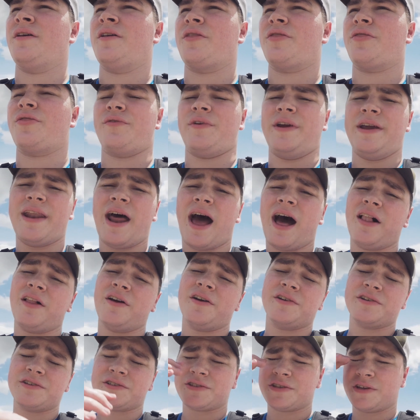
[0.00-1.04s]

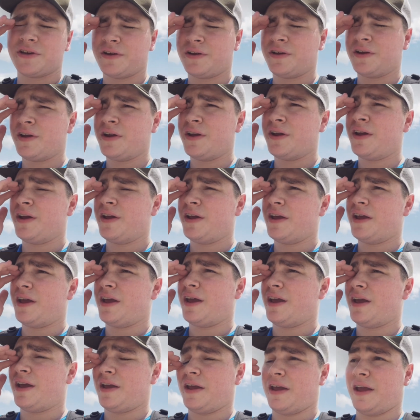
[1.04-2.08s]
$3,
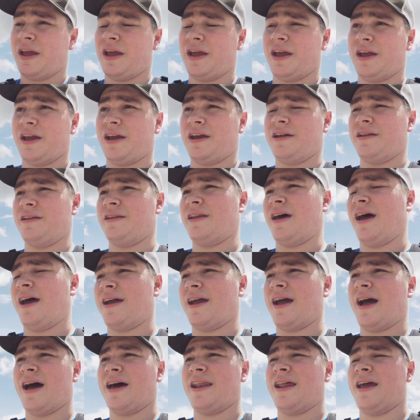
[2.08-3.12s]
and I
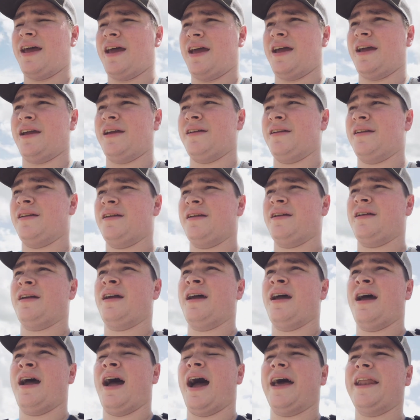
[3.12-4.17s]
got
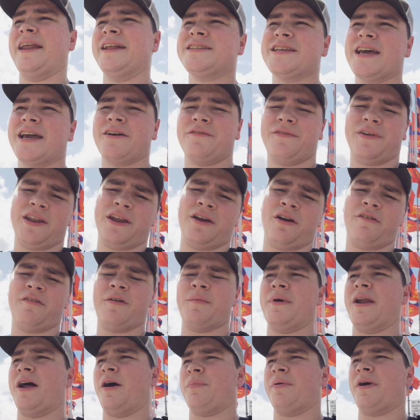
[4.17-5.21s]
I didn't take a video of
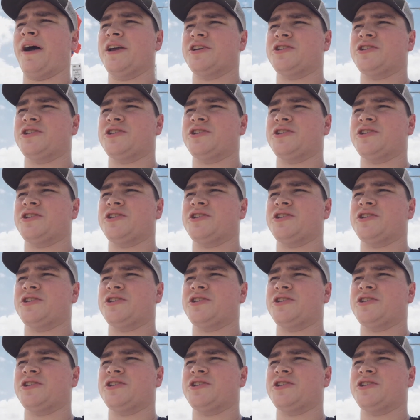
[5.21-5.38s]
it, but I'll probably